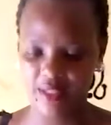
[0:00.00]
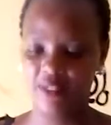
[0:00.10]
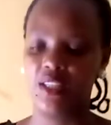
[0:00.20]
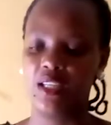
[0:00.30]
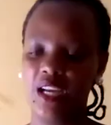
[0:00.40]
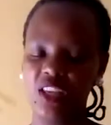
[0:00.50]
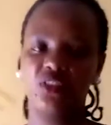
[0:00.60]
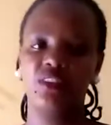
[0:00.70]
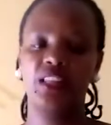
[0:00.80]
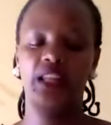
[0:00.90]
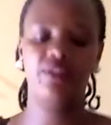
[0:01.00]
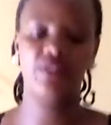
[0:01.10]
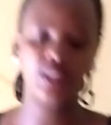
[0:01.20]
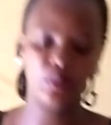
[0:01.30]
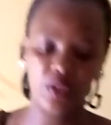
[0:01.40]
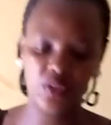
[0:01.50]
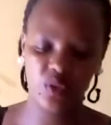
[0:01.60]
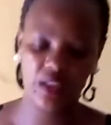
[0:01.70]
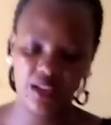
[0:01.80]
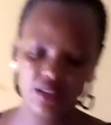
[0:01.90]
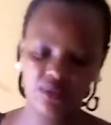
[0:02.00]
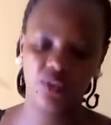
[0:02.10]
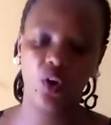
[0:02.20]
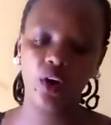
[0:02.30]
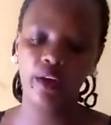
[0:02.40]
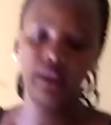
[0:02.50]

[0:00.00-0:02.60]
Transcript: love, the kind of the love this person has for